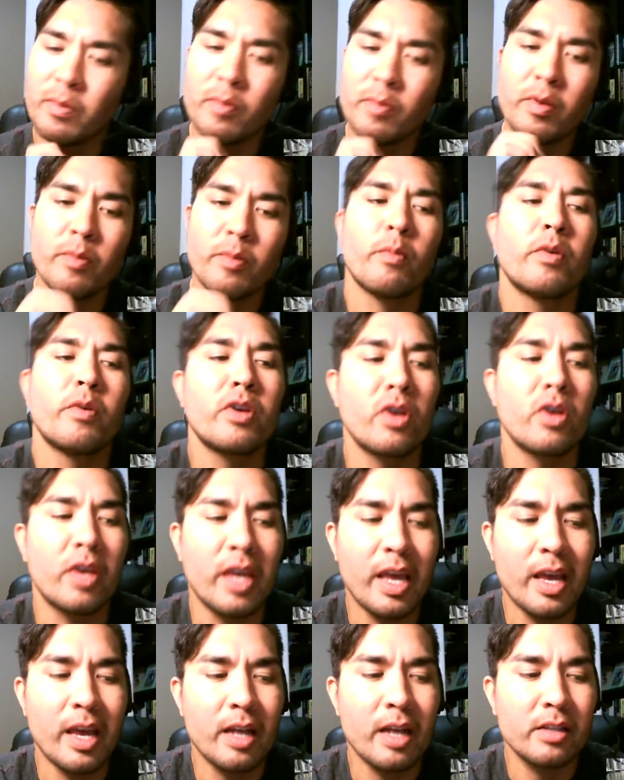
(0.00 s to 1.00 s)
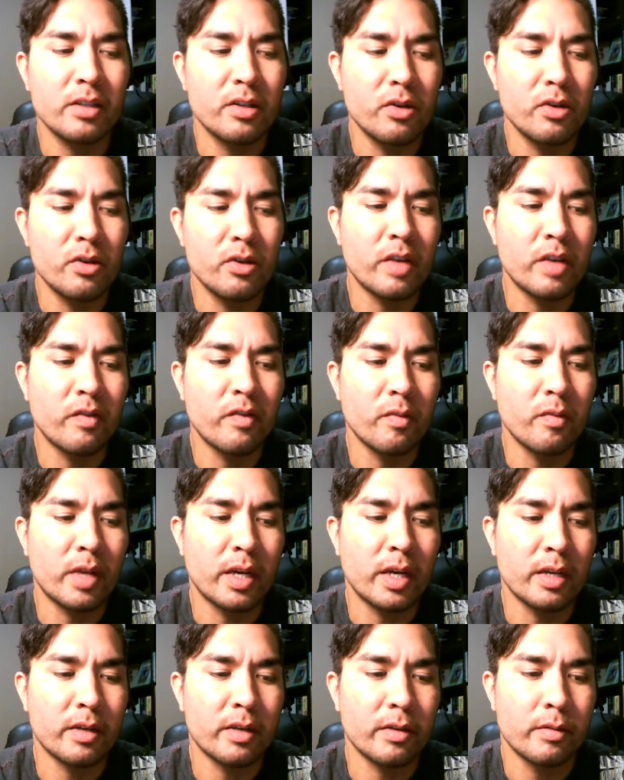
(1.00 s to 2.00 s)
people bring you cans and you give them
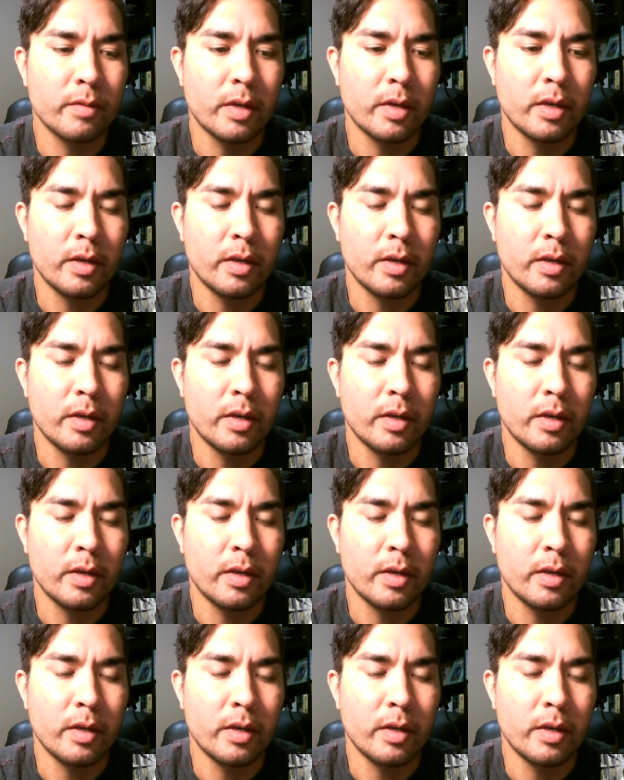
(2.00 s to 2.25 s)
like